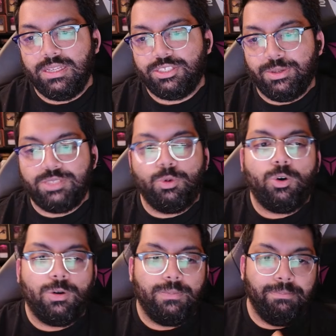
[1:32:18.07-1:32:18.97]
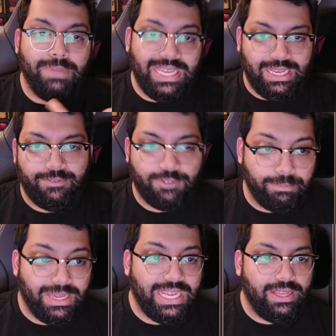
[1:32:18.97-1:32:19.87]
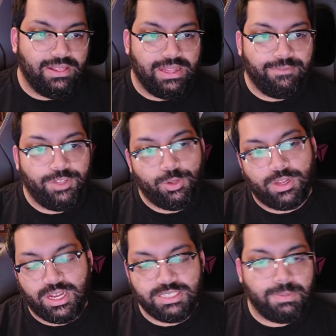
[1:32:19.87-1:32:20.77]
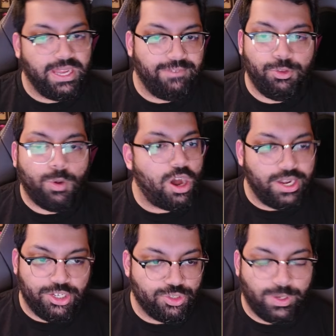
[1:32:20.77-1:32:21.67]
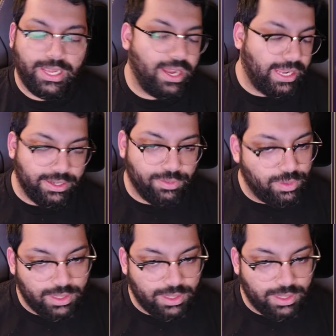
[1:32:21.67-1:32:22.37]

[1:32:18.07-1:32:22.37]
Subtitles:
So it's more for me than for you guys, but if you aren't enjoying it, I can,